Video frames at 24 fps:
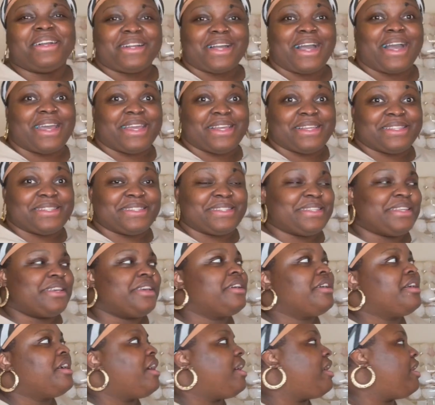Guys,
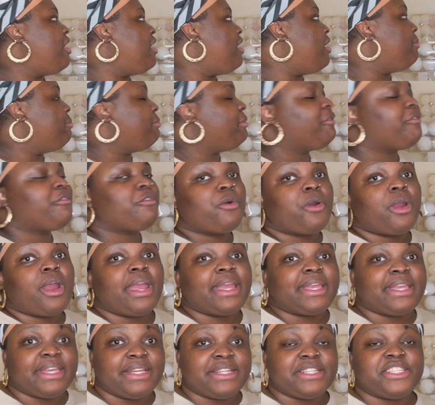um, before I
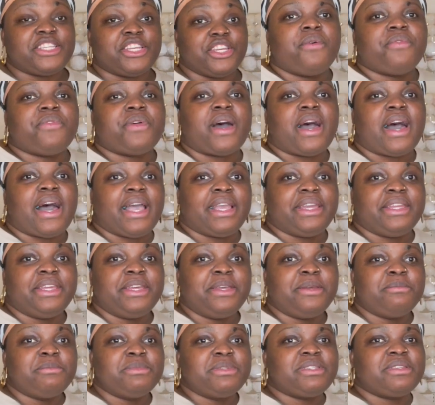continue, the
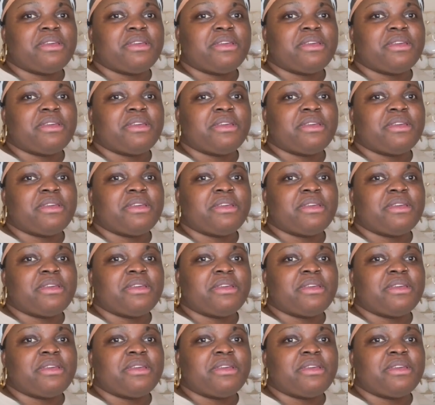items